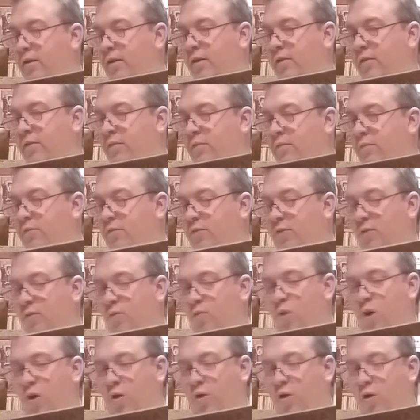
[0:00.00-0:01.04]
That's sort of
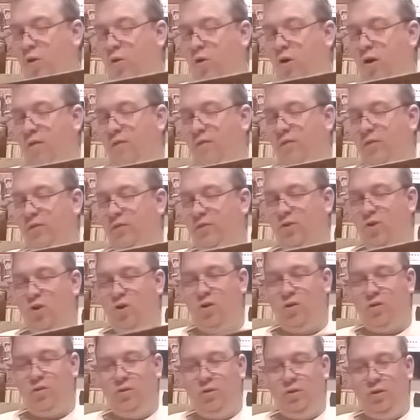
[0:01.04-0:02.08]
well known off this
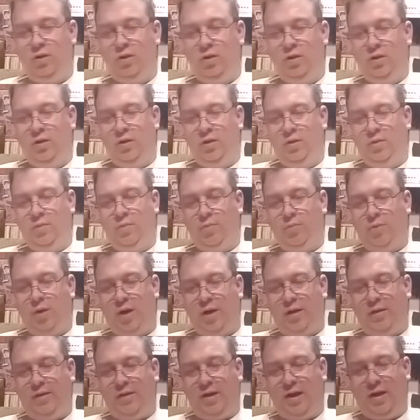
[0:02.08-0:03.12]
song.
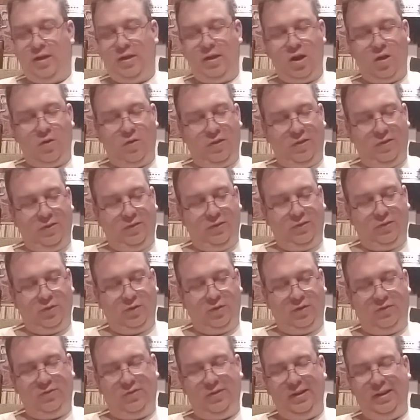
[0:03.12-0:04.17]
But, you know, the sort
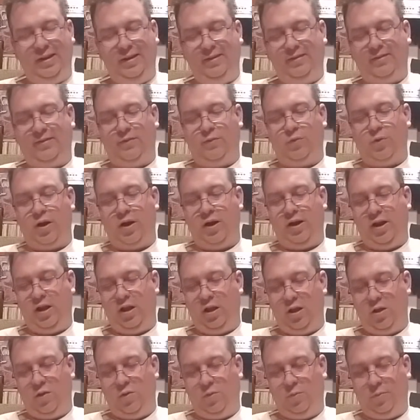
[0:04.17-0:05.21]
of seeds of what a
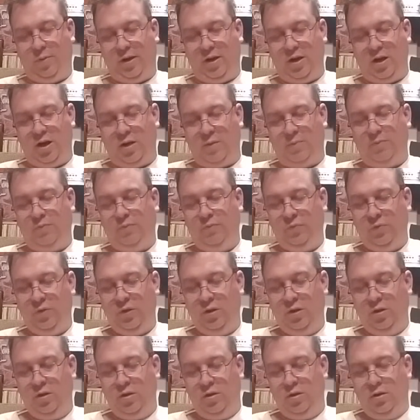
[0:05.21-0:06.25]
ELO would become.
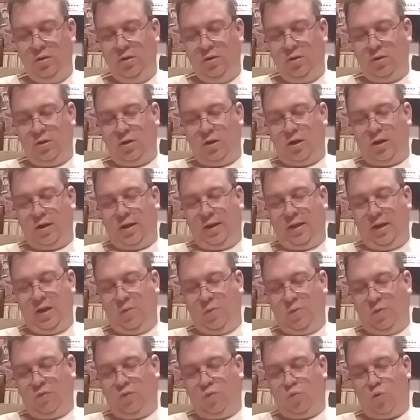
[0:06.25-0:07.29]

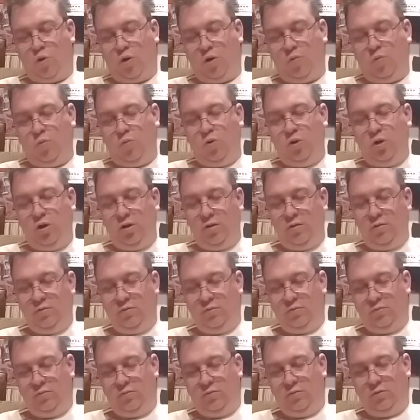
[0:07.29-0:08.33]
Again, with Roy Wood
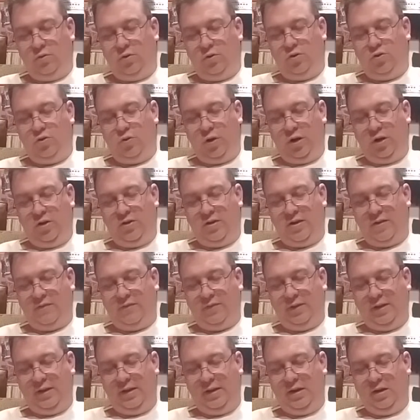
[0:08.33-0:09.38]
joining Jeff
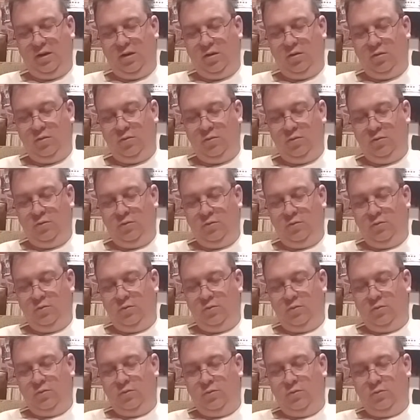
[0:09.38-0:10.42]
Lynne here.
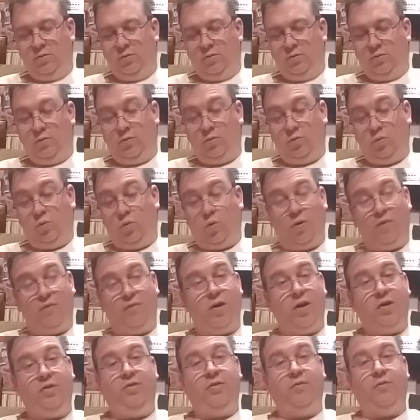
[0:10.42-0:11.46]
Or
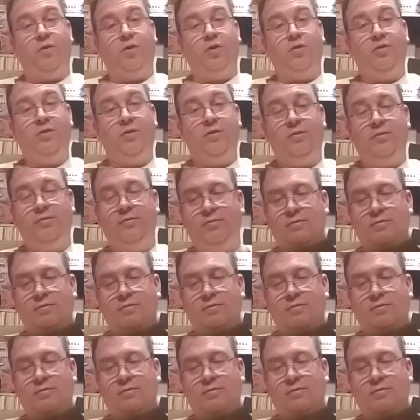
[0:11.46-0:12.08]
vice versa.